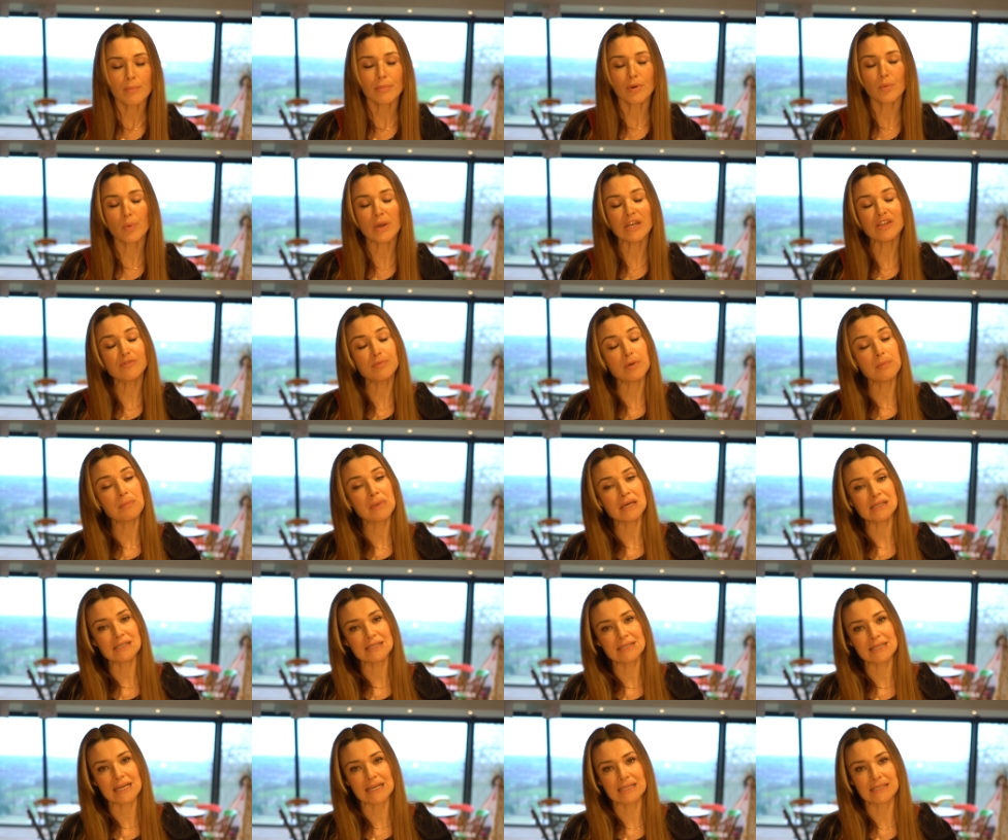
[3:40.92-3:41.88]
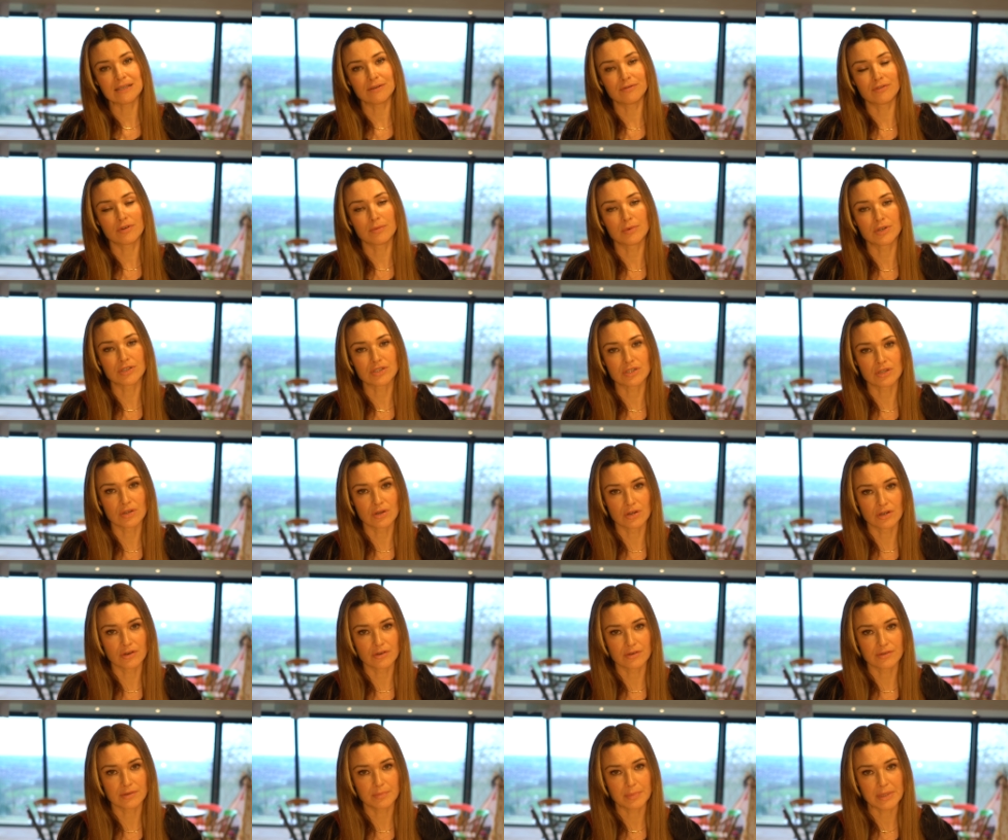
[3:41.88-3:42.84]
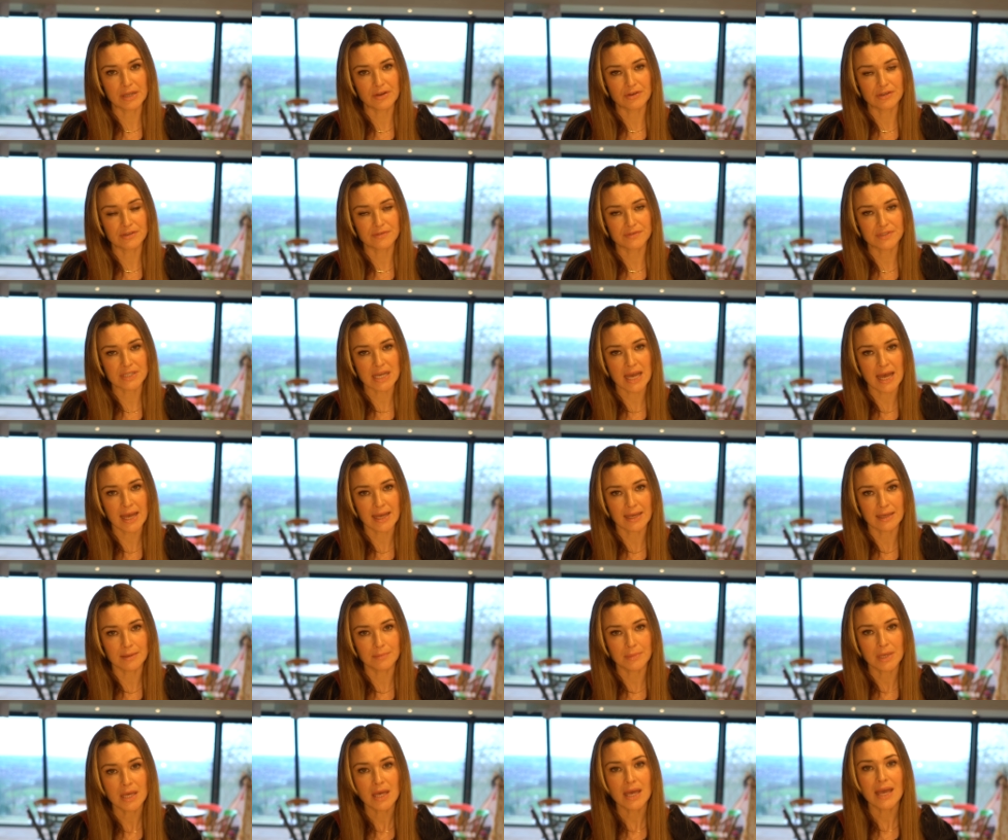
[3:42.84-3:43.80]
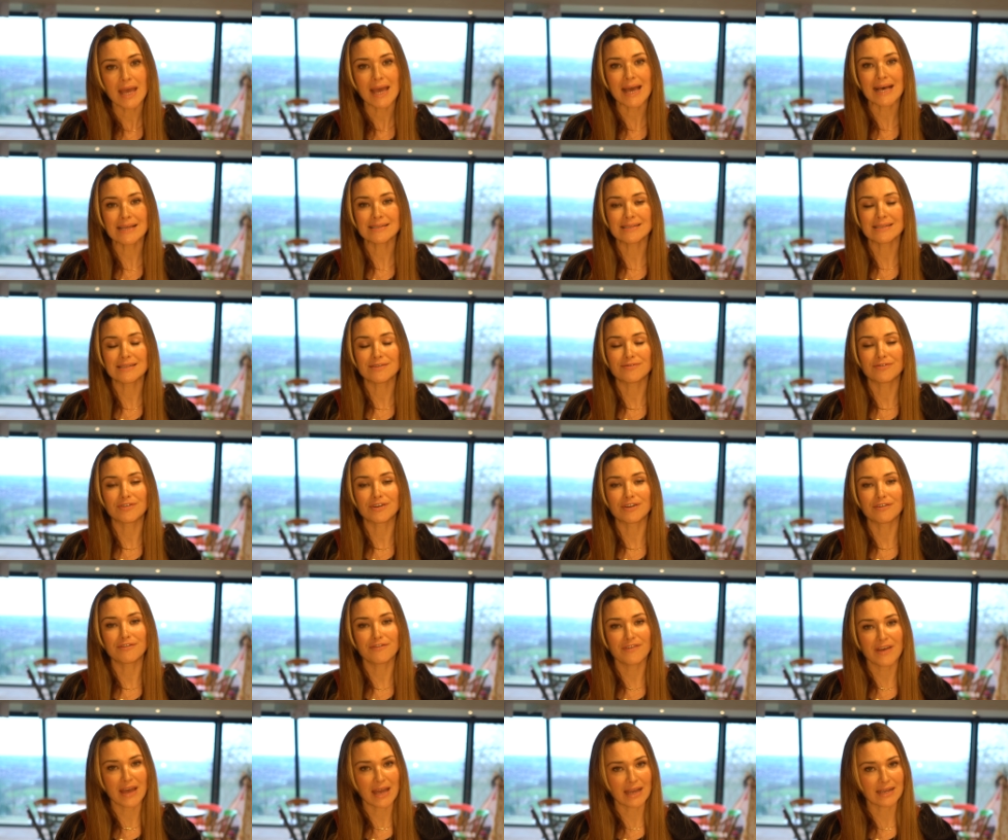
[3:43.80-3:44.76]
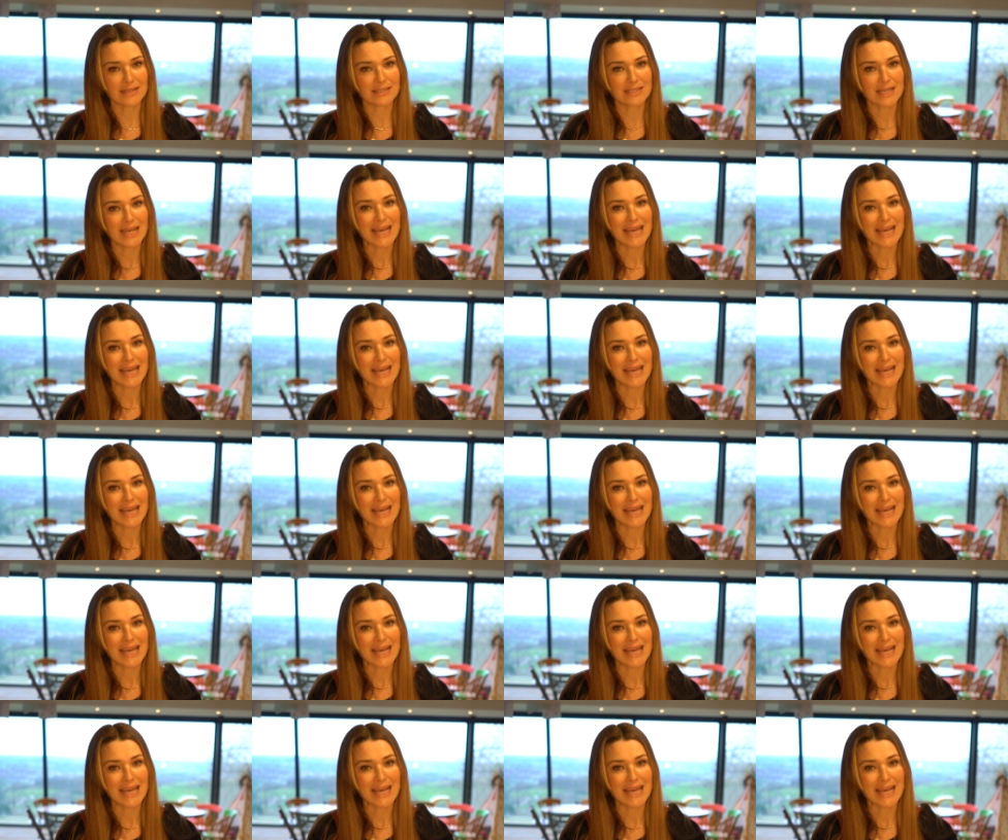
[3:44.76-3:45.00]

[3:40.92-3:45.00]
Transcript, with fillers: But when you've been meditating for a much longer period of time, it has a different effect.